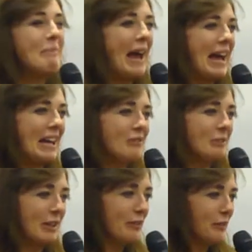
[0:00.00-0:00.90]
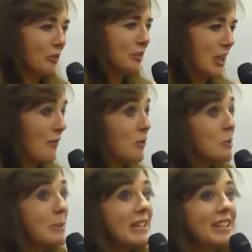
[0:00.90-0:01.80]
bad with my first
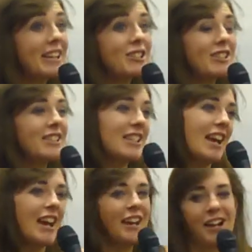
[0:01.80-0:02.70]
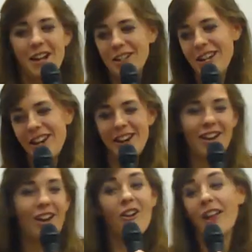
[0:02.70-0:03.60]
novels because I could just say,
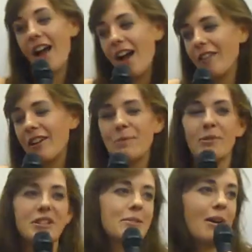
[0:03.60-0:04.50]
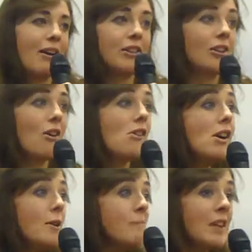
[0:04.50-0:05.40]
ding, oh yeah, I write books about,
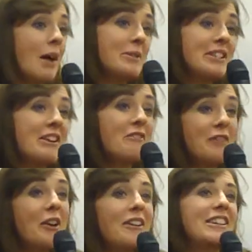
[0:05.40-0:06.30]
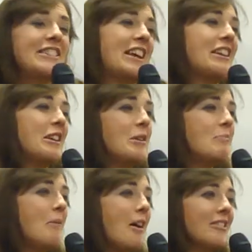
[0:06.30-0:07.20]
homicidal fairies set
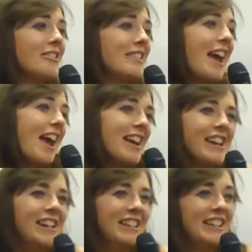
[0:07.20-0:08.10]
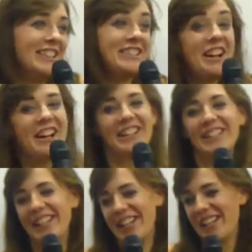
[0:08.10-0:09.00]
in modern day. Done!
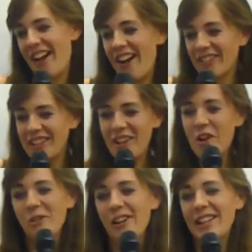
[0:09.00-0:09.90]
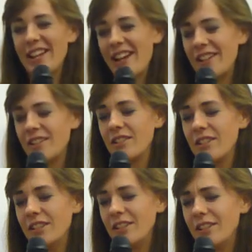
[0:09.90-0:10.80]
And out they go. And
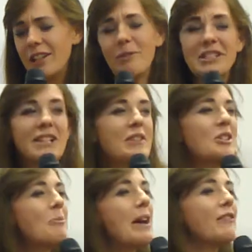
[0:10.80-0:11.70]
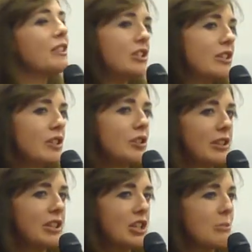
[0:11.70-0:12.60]
then it wasn't even so bad for the Sugar
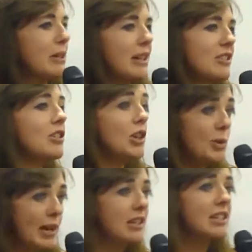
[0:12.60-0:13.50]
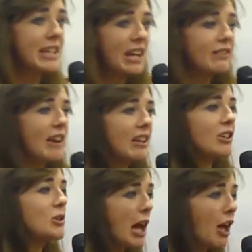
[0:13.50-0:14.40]
trilogy because, you get into the elevator,
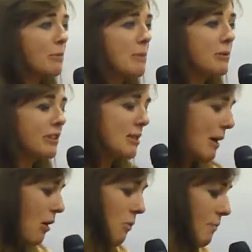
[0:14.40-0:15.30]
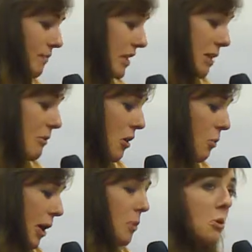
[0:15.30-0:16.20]
you tell people it's about,
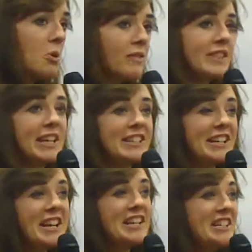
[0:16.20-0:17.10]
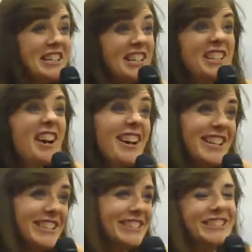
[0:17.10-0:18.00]
werewolves kissing.
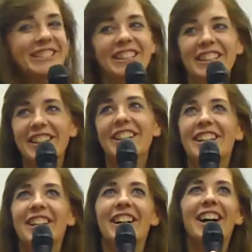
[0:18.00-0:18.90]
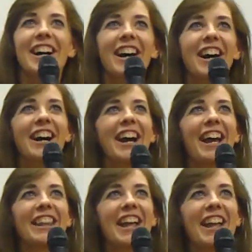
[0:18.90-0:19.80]
Done!
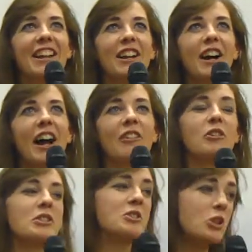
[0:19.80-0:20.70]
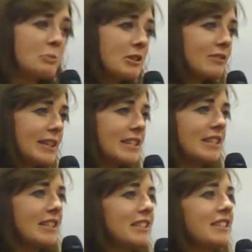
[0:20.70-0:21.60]
And then I wrote the Scorpio
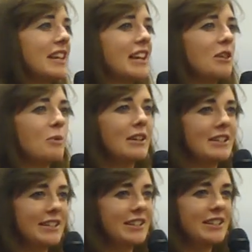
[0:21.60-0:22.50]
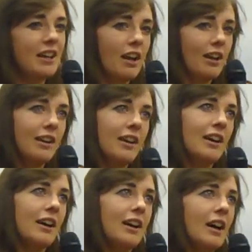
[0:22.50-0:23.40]
races, and it was
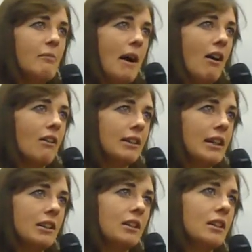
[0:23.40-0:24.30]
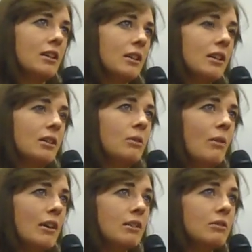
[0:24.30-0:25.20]
about killer
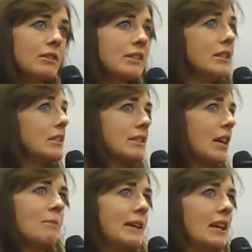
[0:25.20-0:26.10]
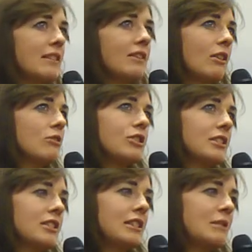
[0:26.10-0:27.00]
water horses coming out of the
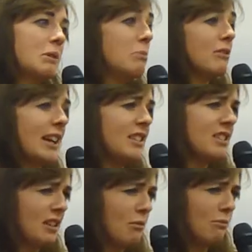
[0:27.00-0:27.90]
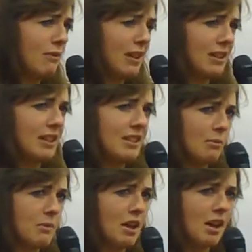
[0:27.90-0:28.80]
ocean, and people catch them, and they
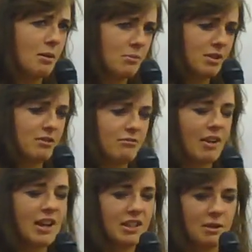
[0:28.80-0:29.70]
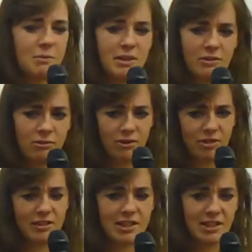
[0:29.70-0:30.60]
sometimes ride them in
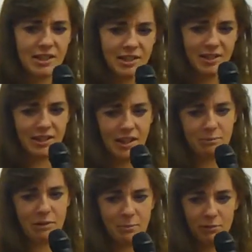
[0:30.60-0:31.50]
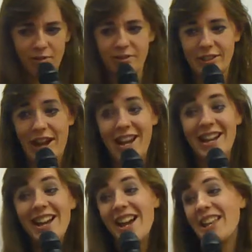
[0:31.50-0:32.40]
horse races, and people
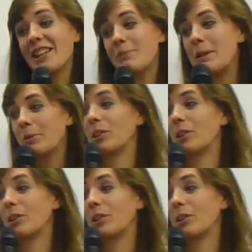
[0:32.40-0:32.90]
die. And then the people